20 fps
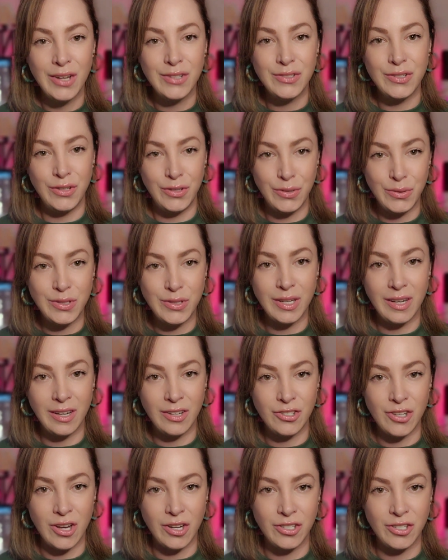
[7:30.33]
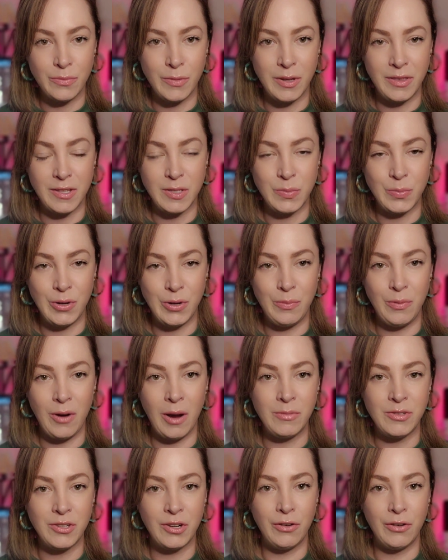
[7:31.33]
to use in conjunction with this
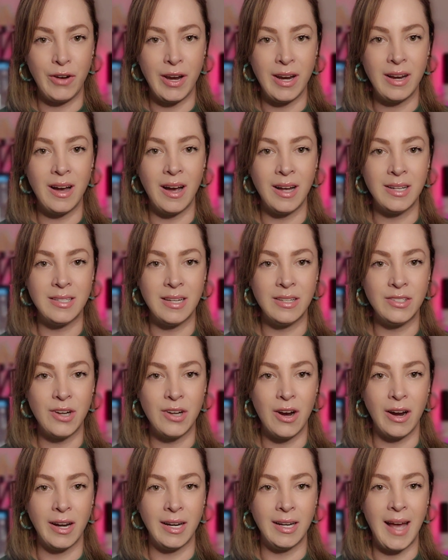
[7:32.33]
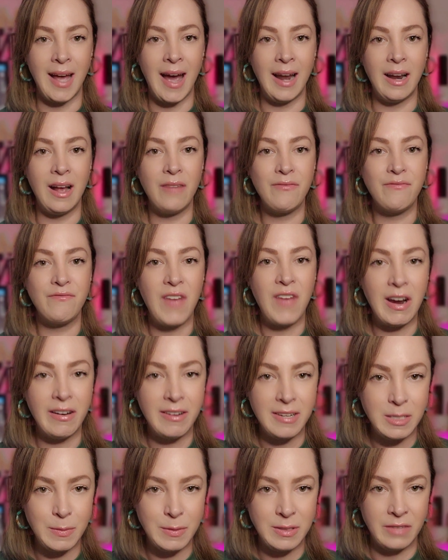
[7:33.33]
pre-prompt to create content targeted at
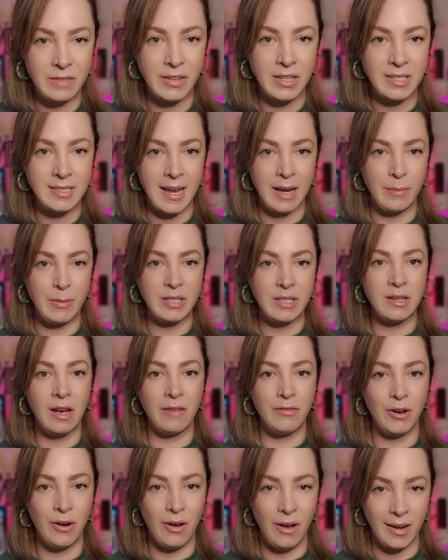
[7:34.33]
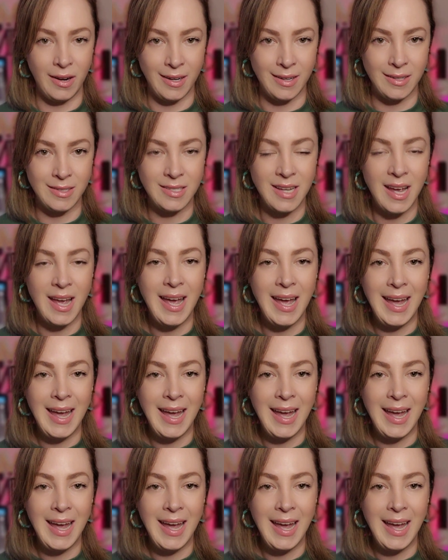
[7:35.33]
very specific segments of your audience.